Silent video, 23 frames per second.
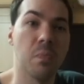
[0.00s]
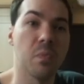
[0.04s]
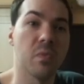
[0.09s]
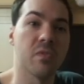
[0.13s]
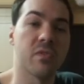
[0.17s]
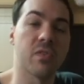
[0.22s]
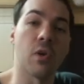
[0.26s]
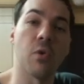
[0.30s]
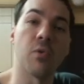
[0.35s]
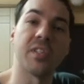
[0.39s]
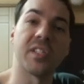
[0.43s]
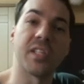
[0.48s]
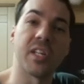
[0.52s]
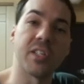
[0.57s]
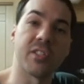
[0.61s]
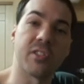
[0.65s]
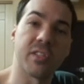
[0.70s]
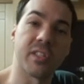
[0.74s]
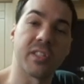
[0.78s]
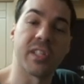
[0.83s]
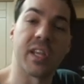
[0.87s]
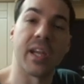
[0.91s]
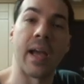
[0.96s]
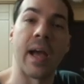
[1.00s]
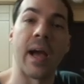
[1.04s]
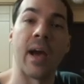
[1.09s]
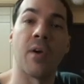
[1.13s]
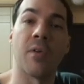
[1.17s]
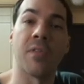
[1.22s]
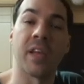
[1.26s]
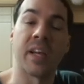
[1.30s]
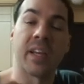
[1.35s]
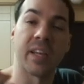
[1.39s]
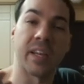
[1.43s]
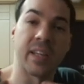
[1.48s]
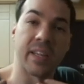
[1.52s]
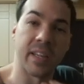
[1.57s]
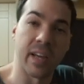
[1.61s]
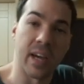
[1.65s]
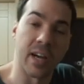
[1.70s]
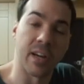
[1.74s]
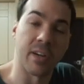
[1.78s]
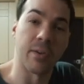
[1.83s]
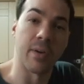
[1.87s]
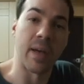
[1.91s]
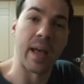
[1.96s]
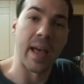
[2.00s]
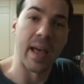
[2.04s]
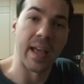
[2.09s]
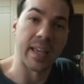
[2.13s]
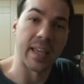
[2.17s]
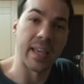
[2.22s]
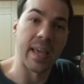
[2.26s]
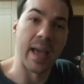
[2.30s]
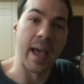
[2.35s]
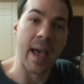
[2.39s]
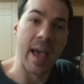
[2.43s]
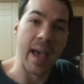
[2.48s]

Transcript: So it's interesting how the Kenkaku Heiki